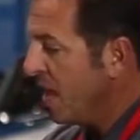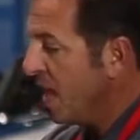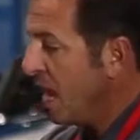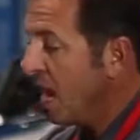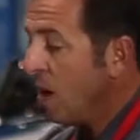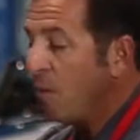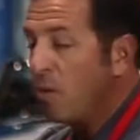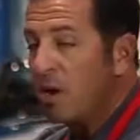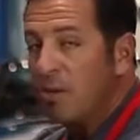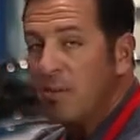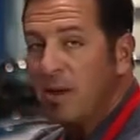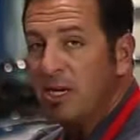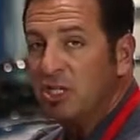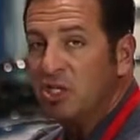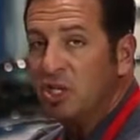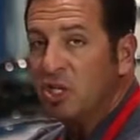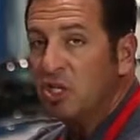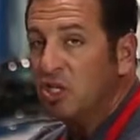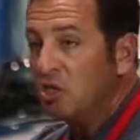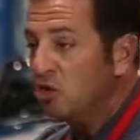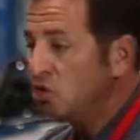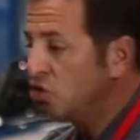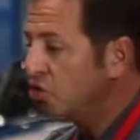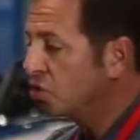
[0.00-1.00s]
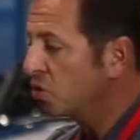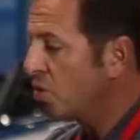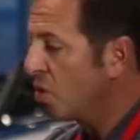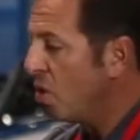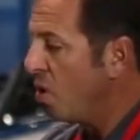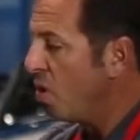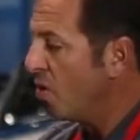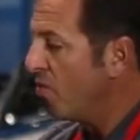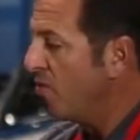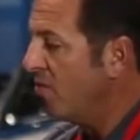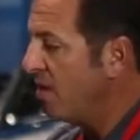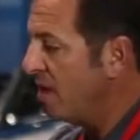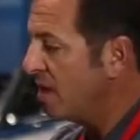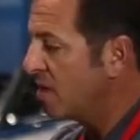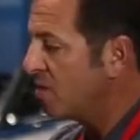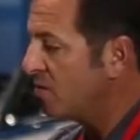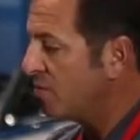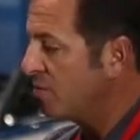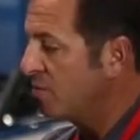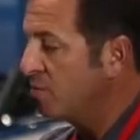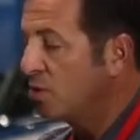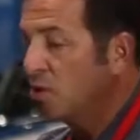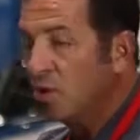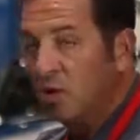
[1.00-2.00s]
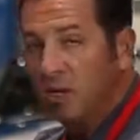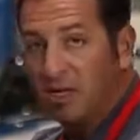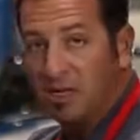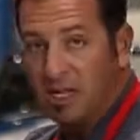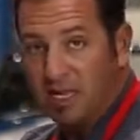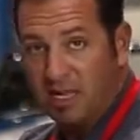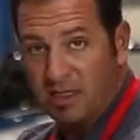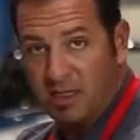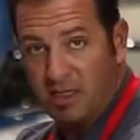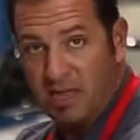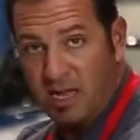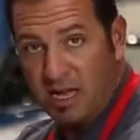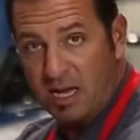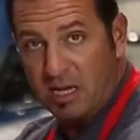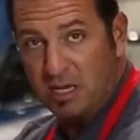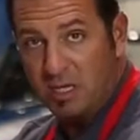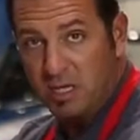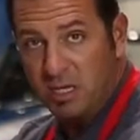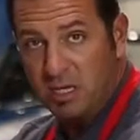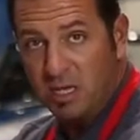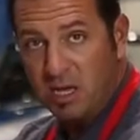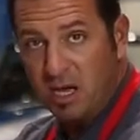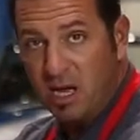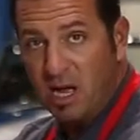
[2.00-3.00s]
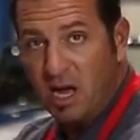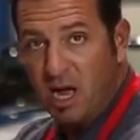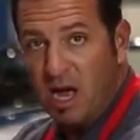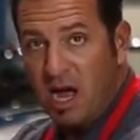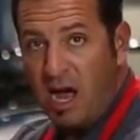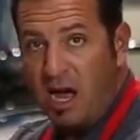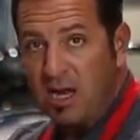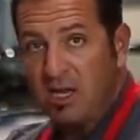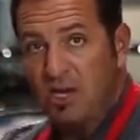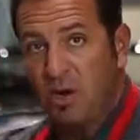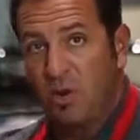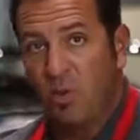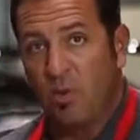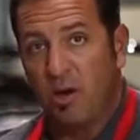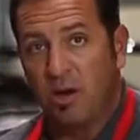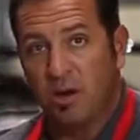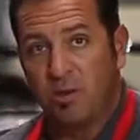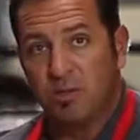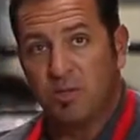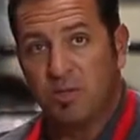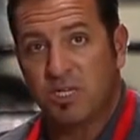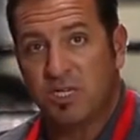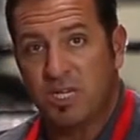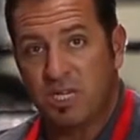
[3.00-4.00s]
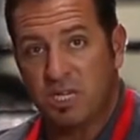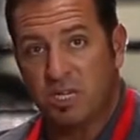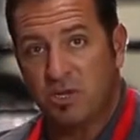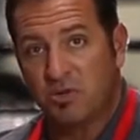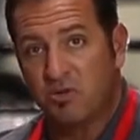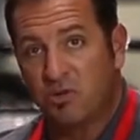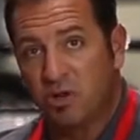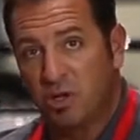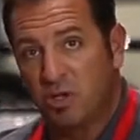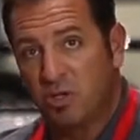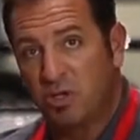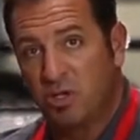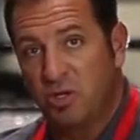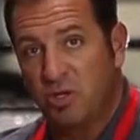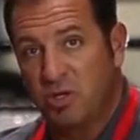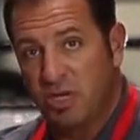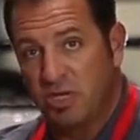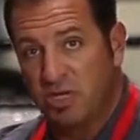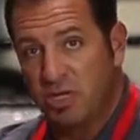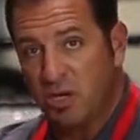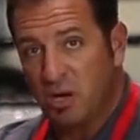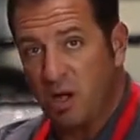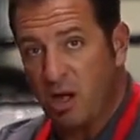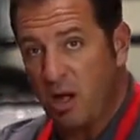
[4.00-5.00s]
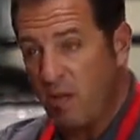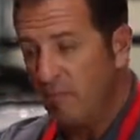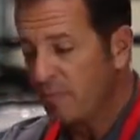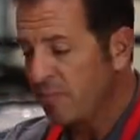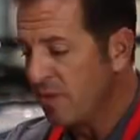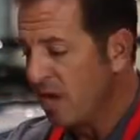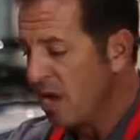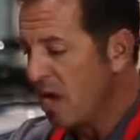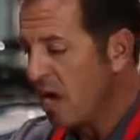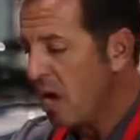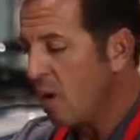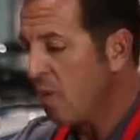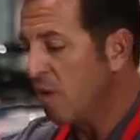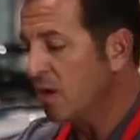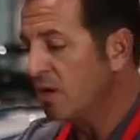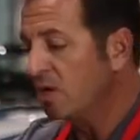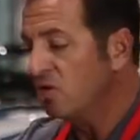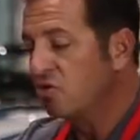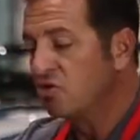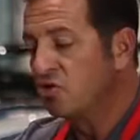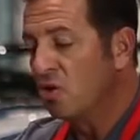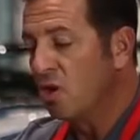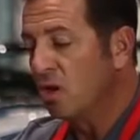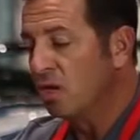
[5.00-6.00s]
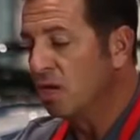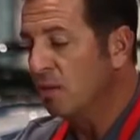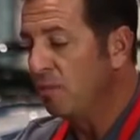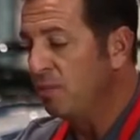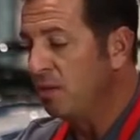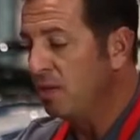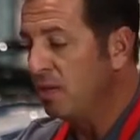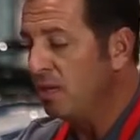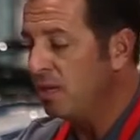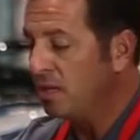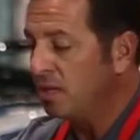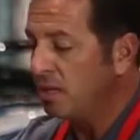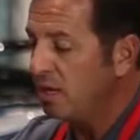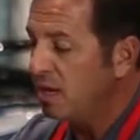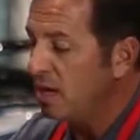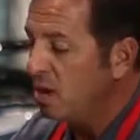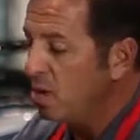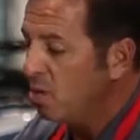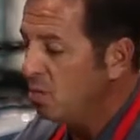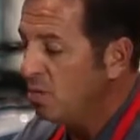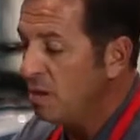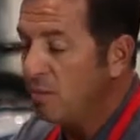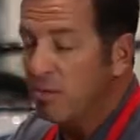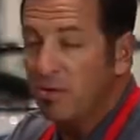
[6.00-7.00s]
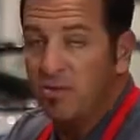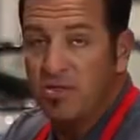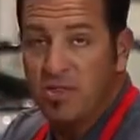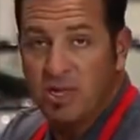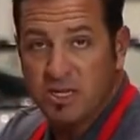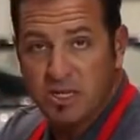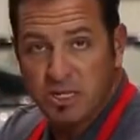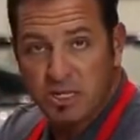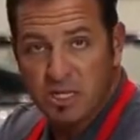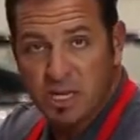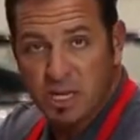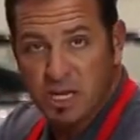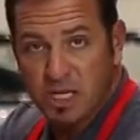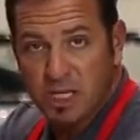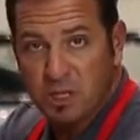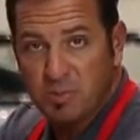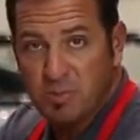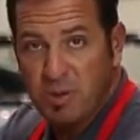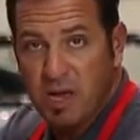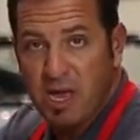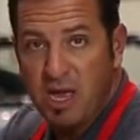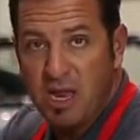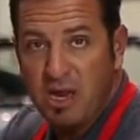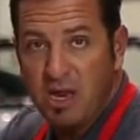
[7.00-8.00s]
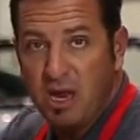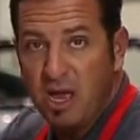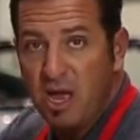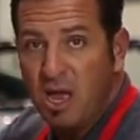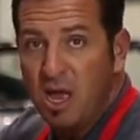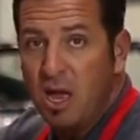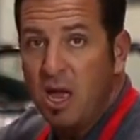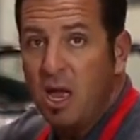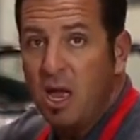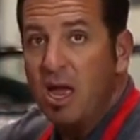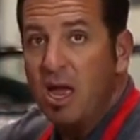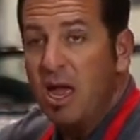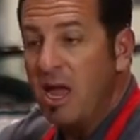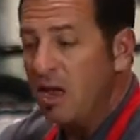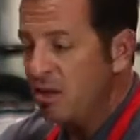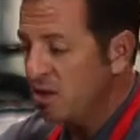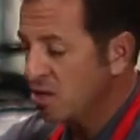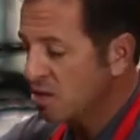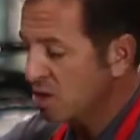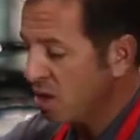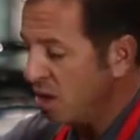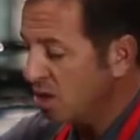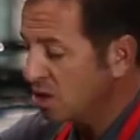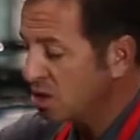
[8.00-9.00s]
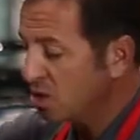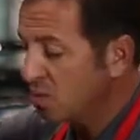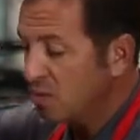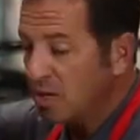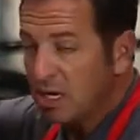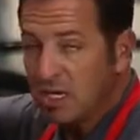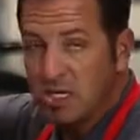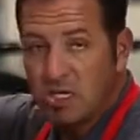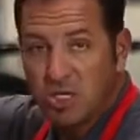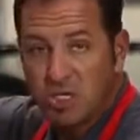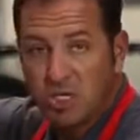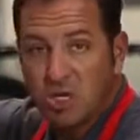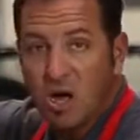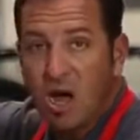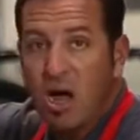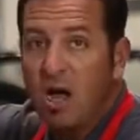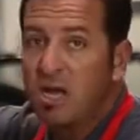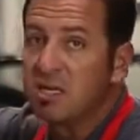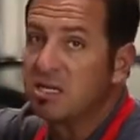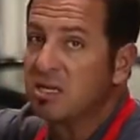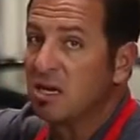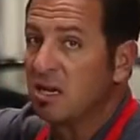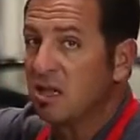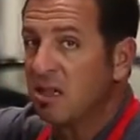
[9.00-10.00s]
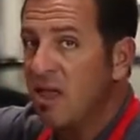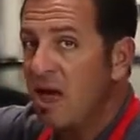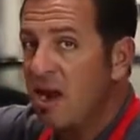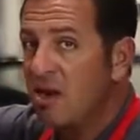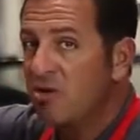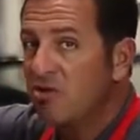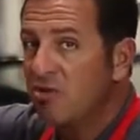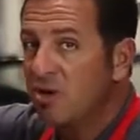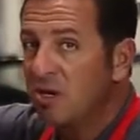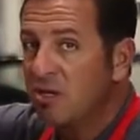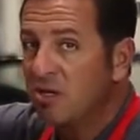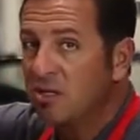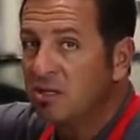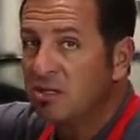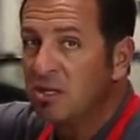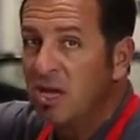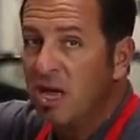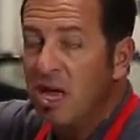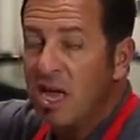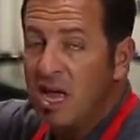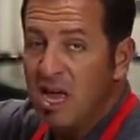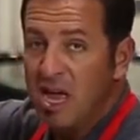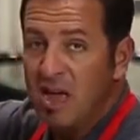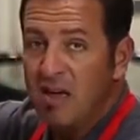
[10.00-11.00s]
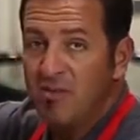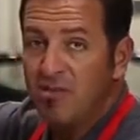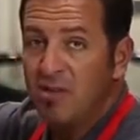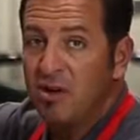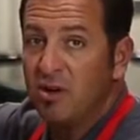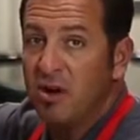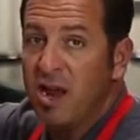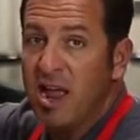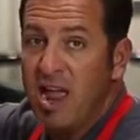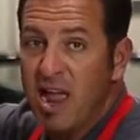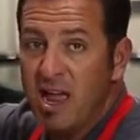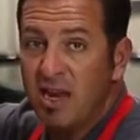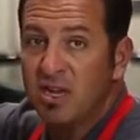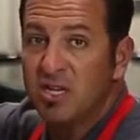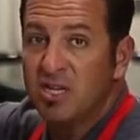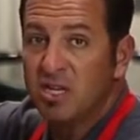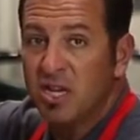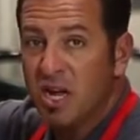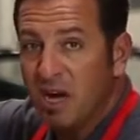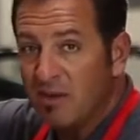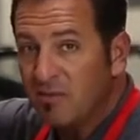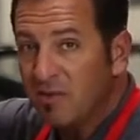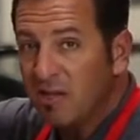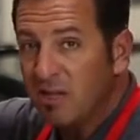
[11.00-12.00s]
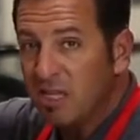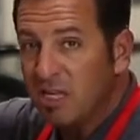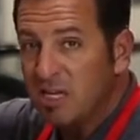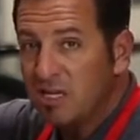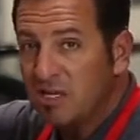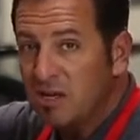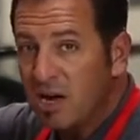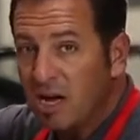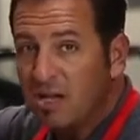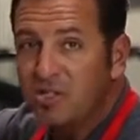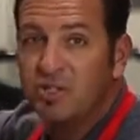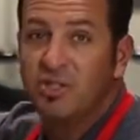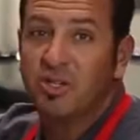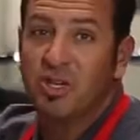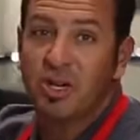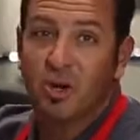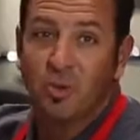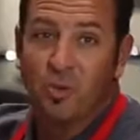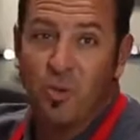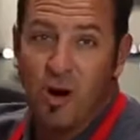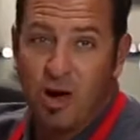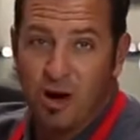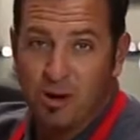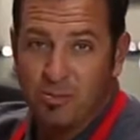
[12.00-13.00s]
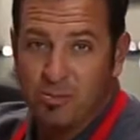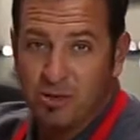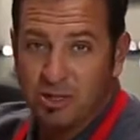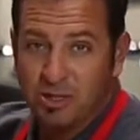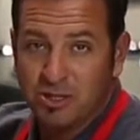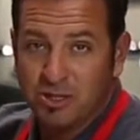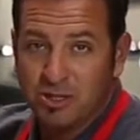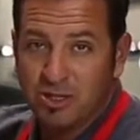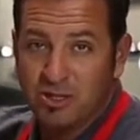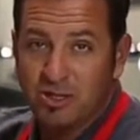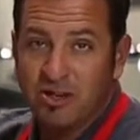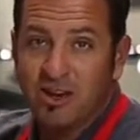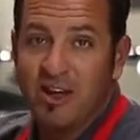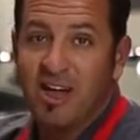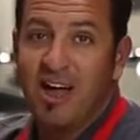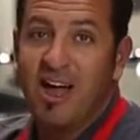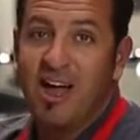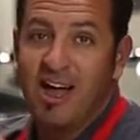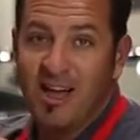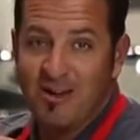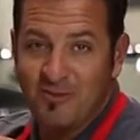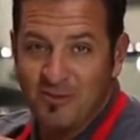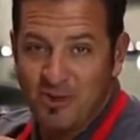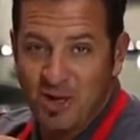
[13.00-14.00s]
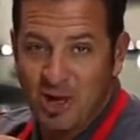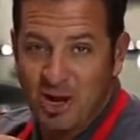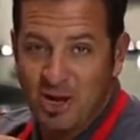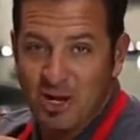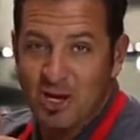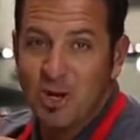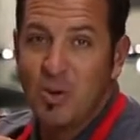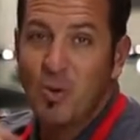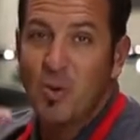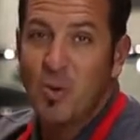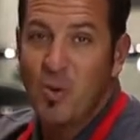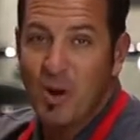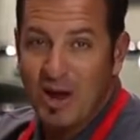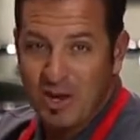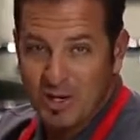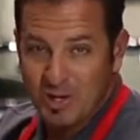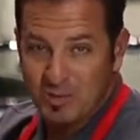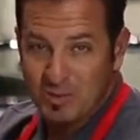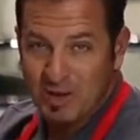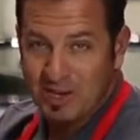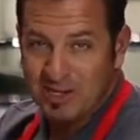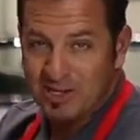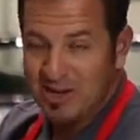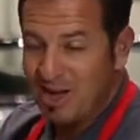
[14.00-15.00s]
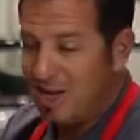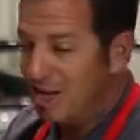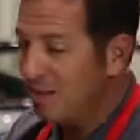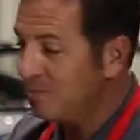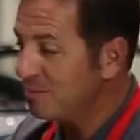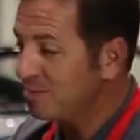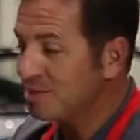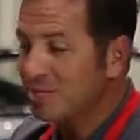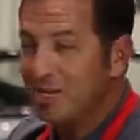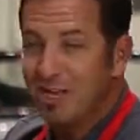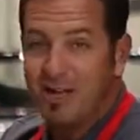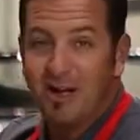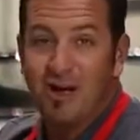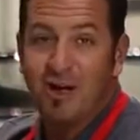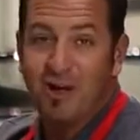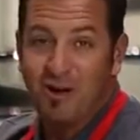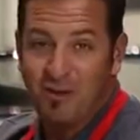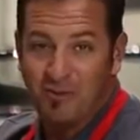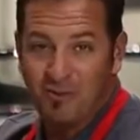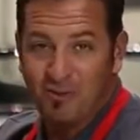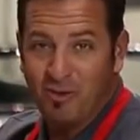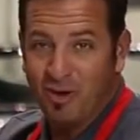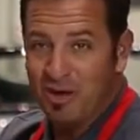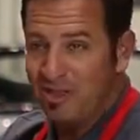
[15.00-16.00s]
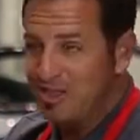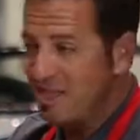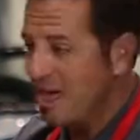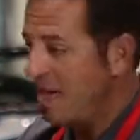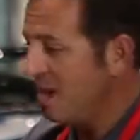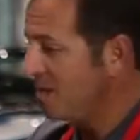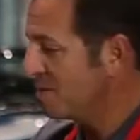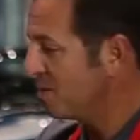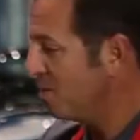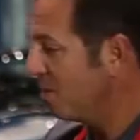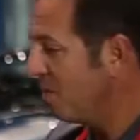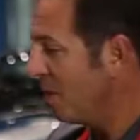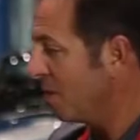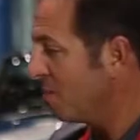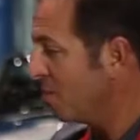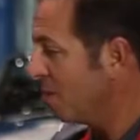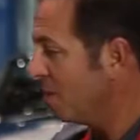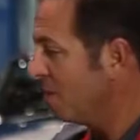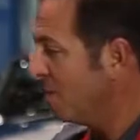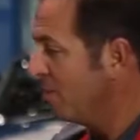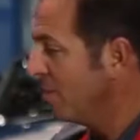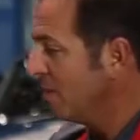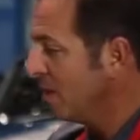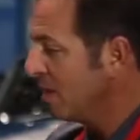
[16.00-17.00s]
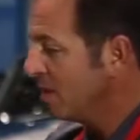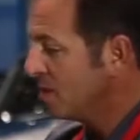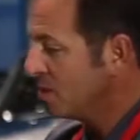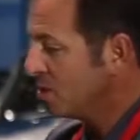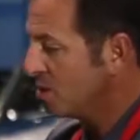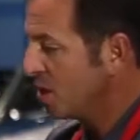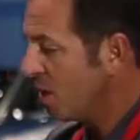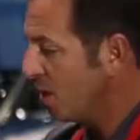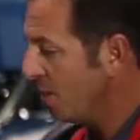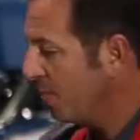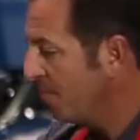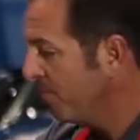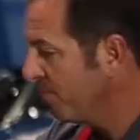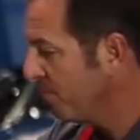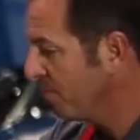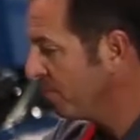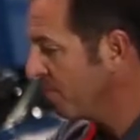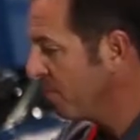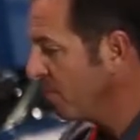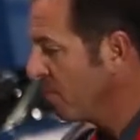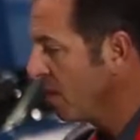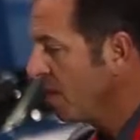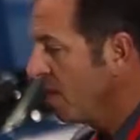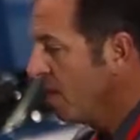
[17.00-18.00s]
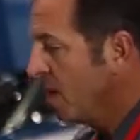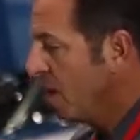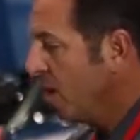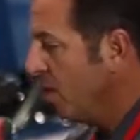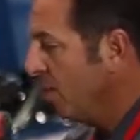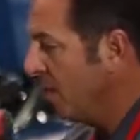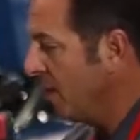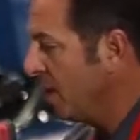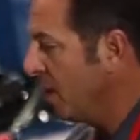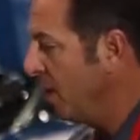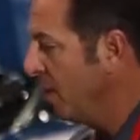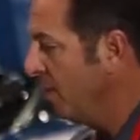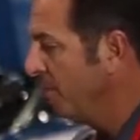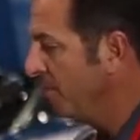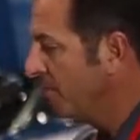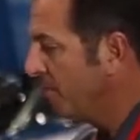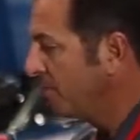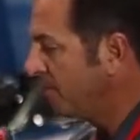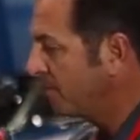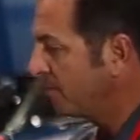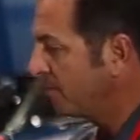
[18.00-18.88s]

And I want to make sure and control this from going like this. I don't want to see the drill do this at all. I want to control it completely. Remember, this is going to spin, and there's also an exhaust on a lot of drills. If your hand is covering the exhaust, you'll get a water blister. I've done it way too many times. Avoid that, it's a bummer. So here we go.